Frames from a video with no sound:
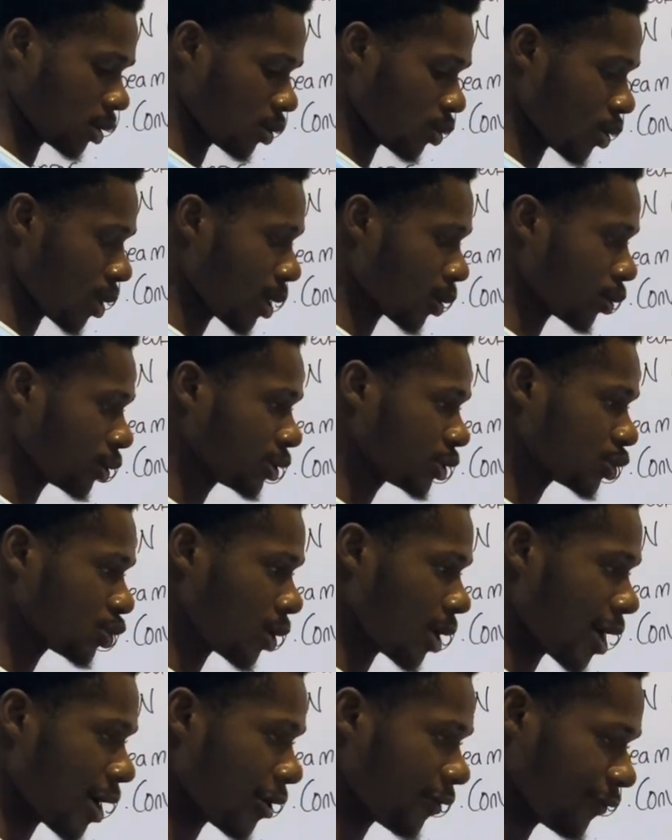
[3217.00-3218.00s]
we are going to
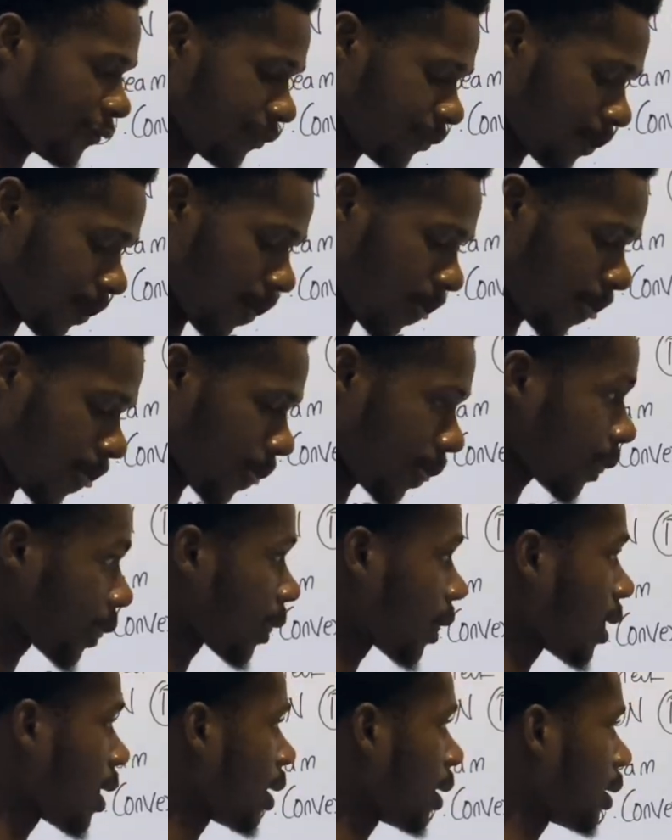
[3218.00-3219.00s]
have
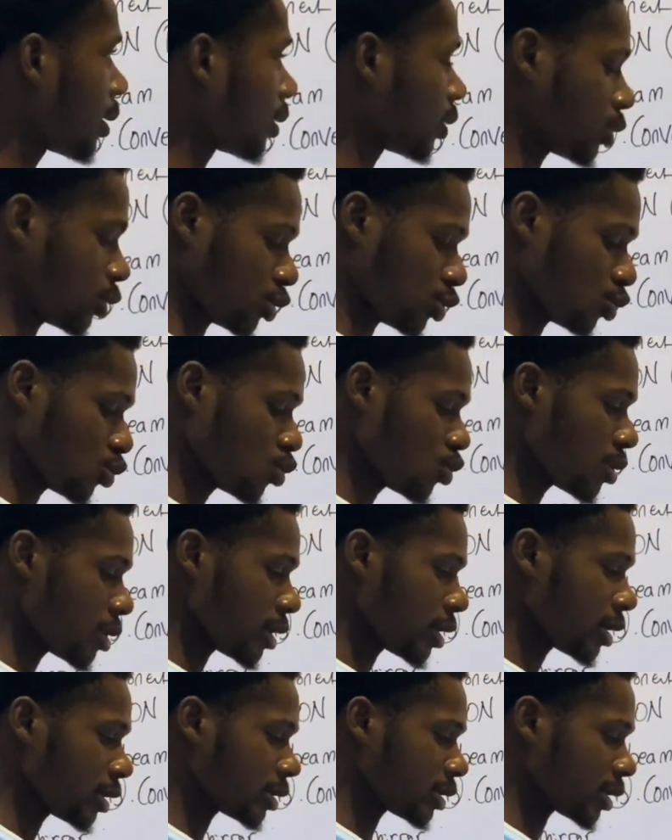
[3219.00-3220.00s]

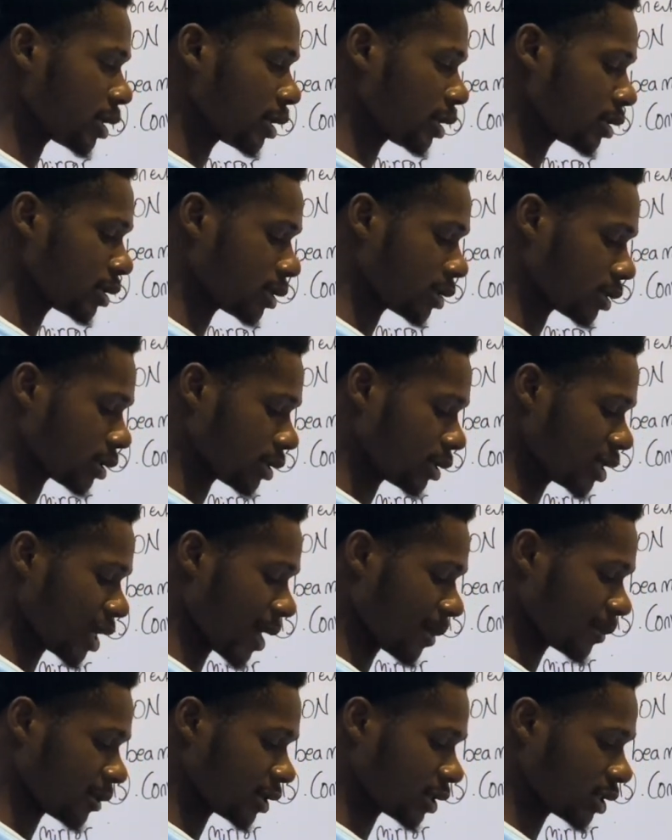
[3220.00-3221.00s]
288
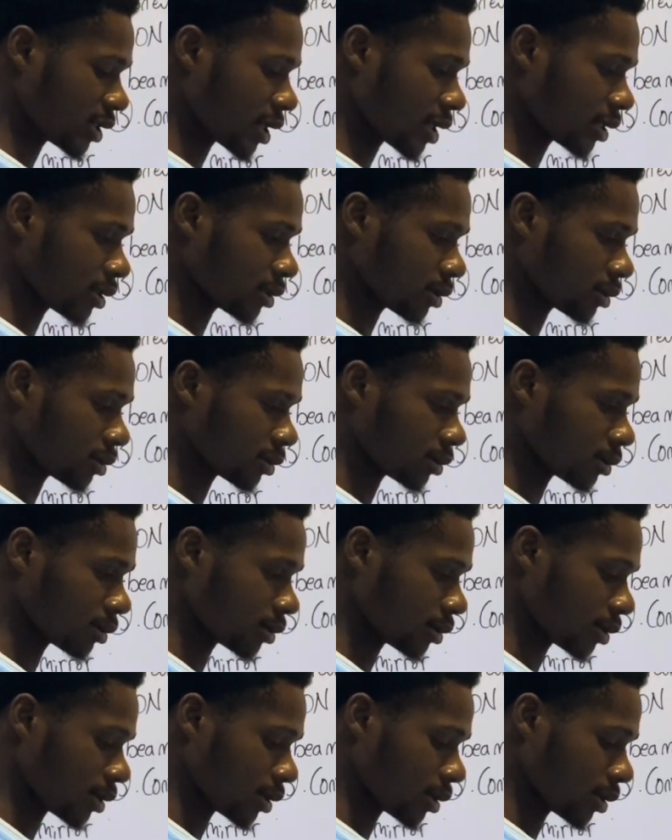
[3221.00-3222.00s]
times 10
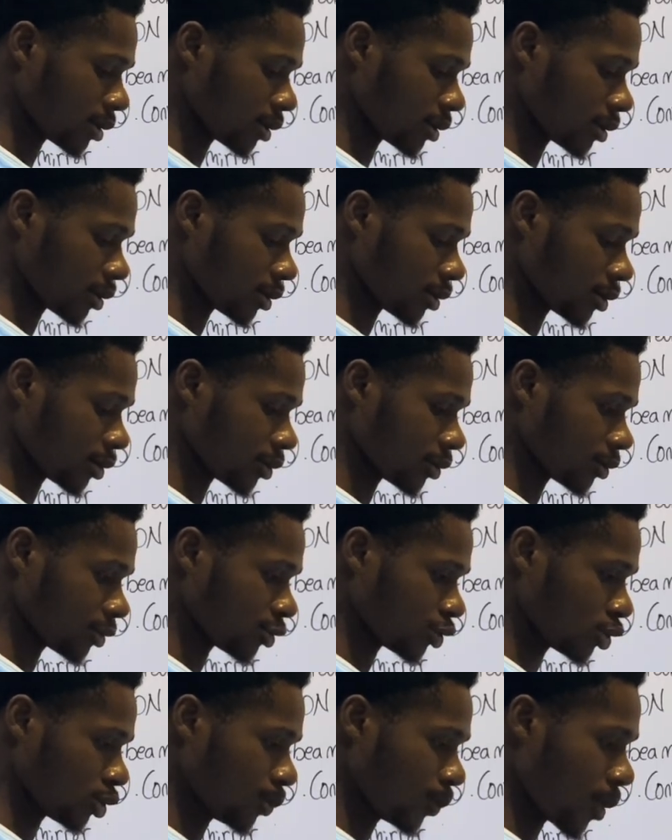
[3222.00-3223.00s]

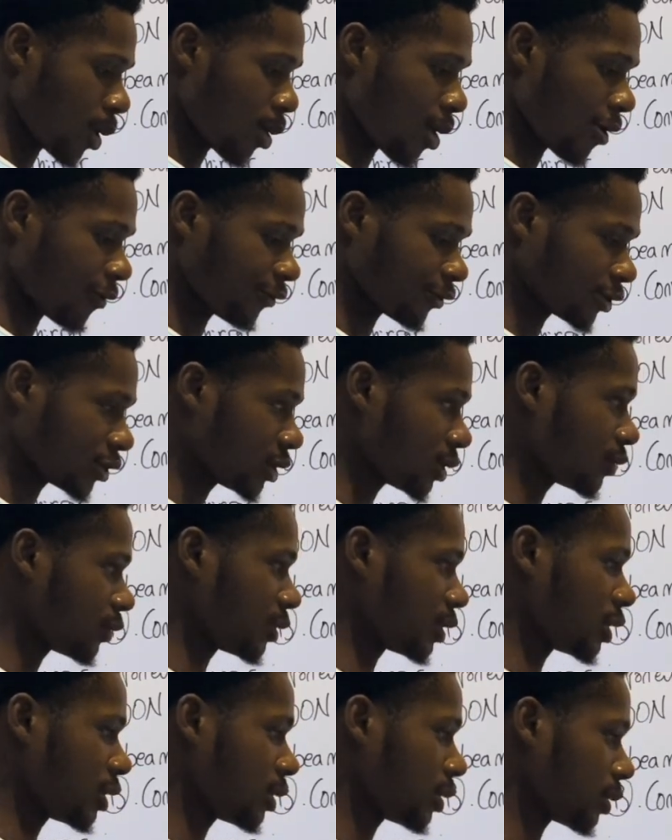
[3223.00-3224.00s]
to the power of
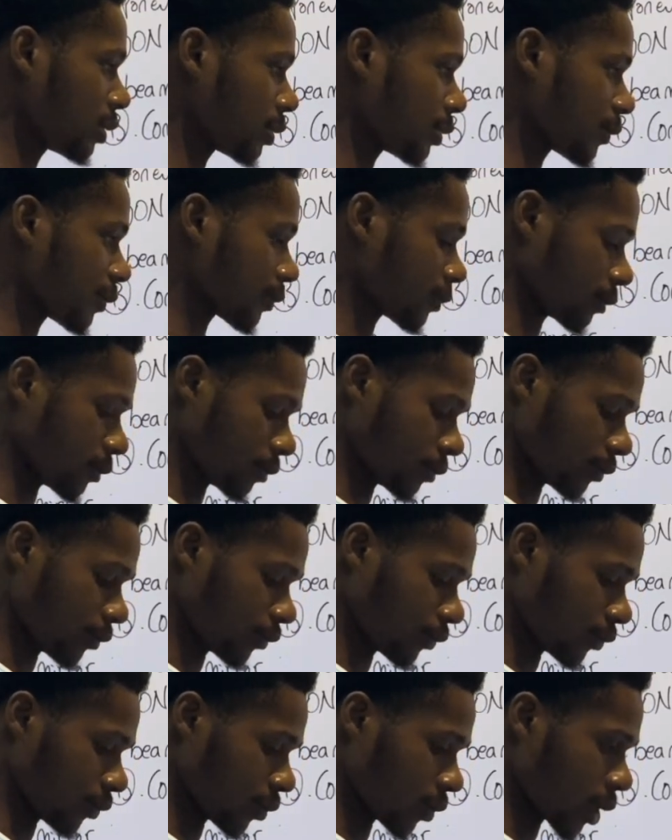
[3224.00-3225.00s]
3
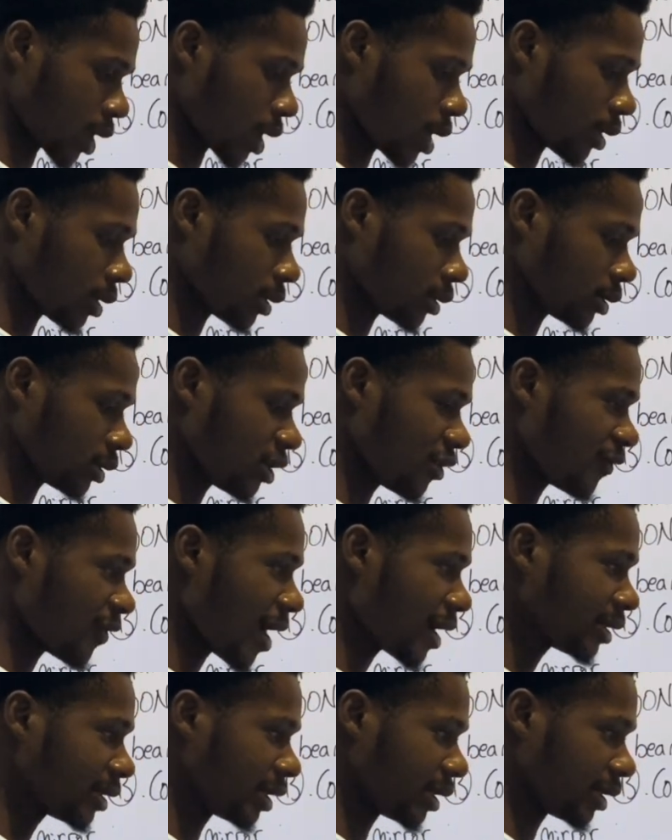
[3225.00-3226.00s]

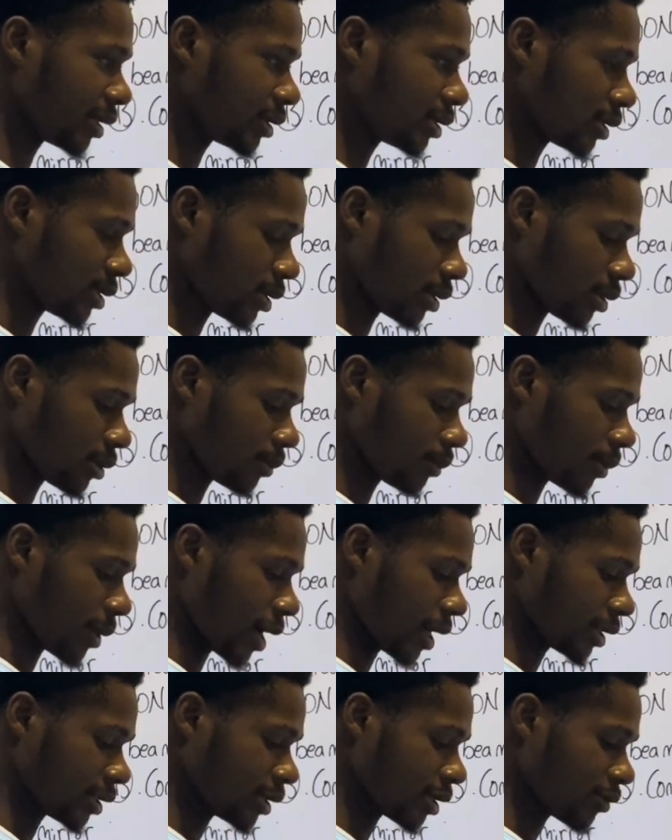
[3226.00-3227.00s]
divided
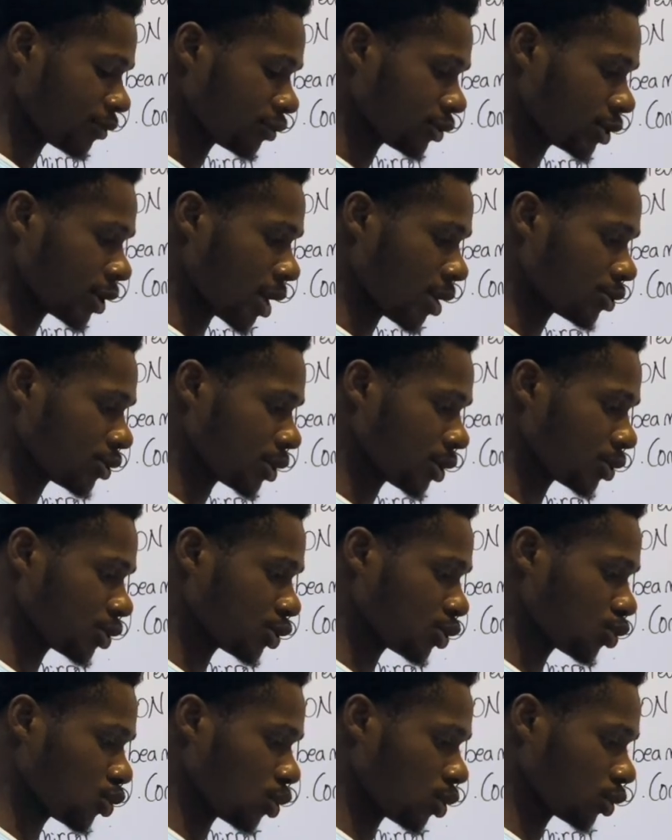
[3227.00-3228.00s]
by
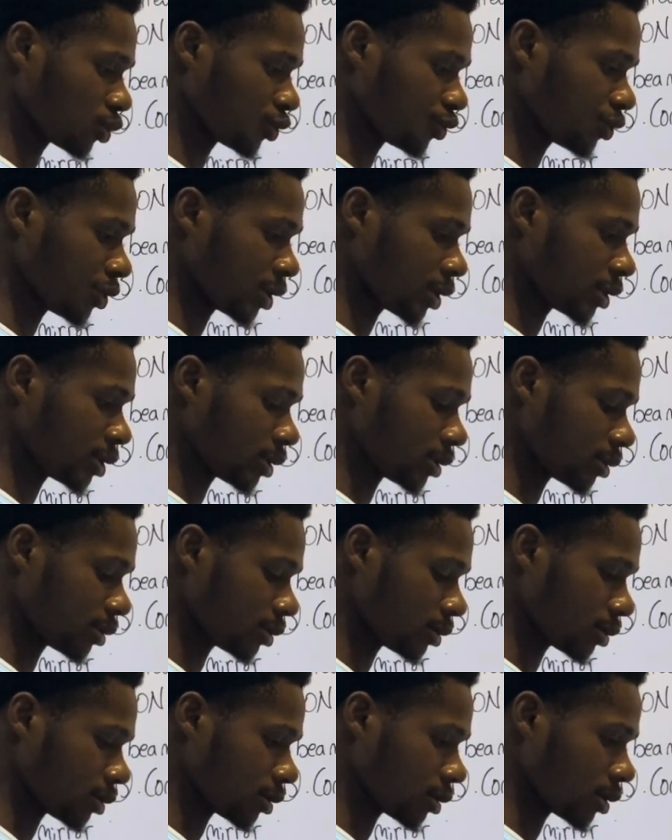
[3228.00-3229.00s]
7,200.
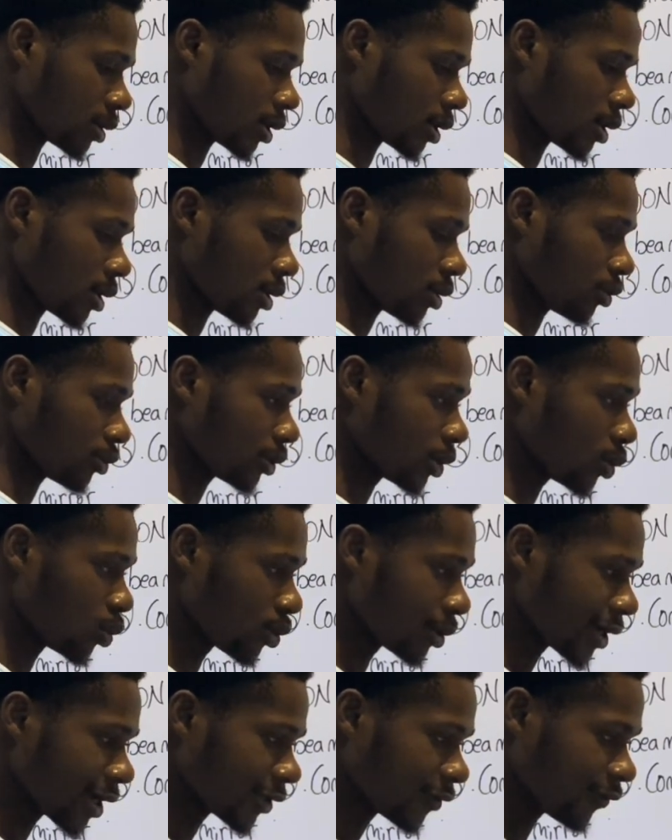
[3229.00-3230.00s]
Okay, we'll
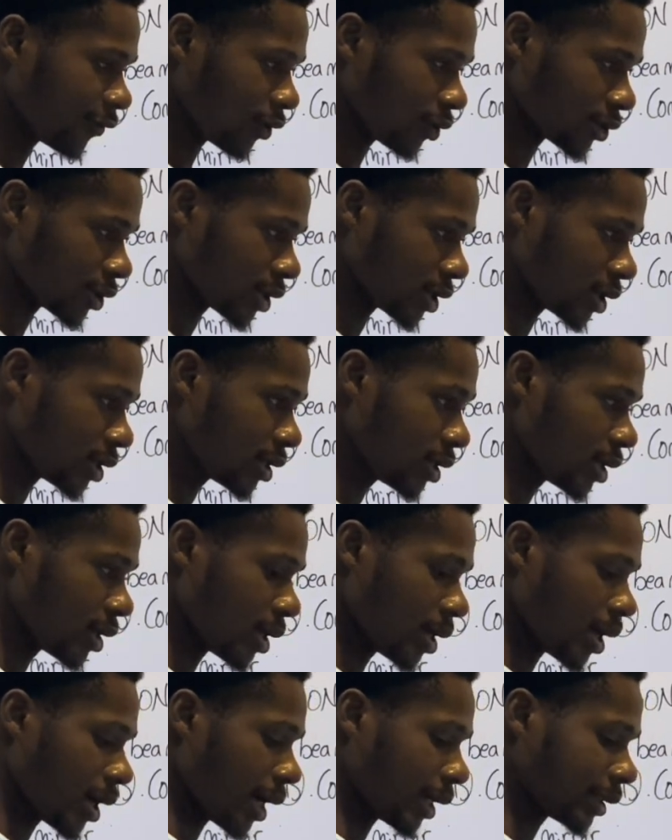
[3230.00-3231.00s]
get 40,
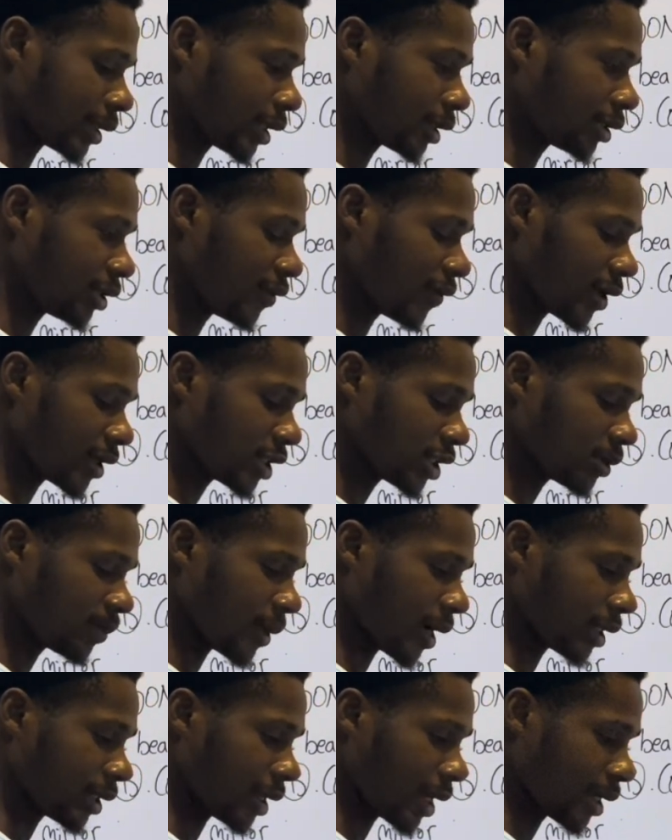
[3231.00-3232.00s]
and then divided
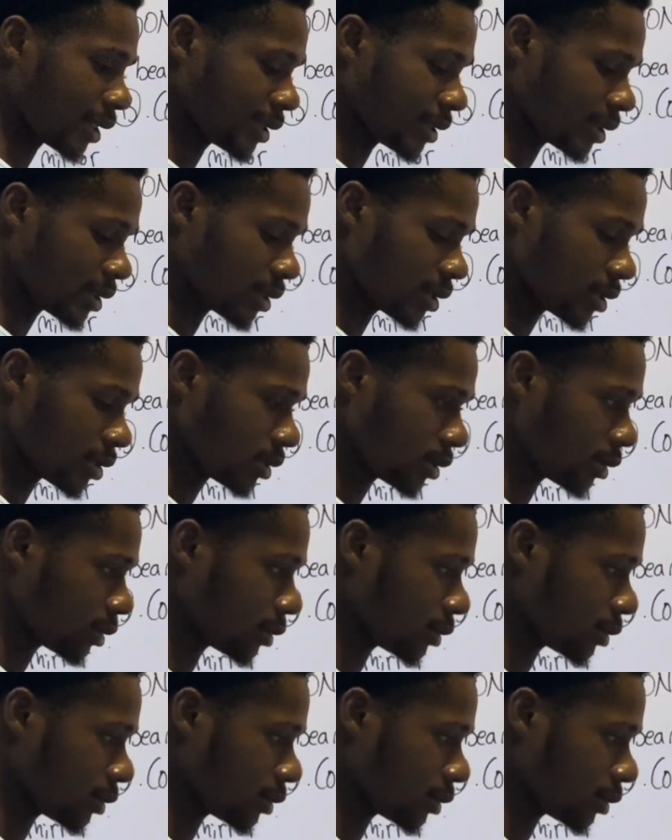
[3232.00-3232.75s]
by 90.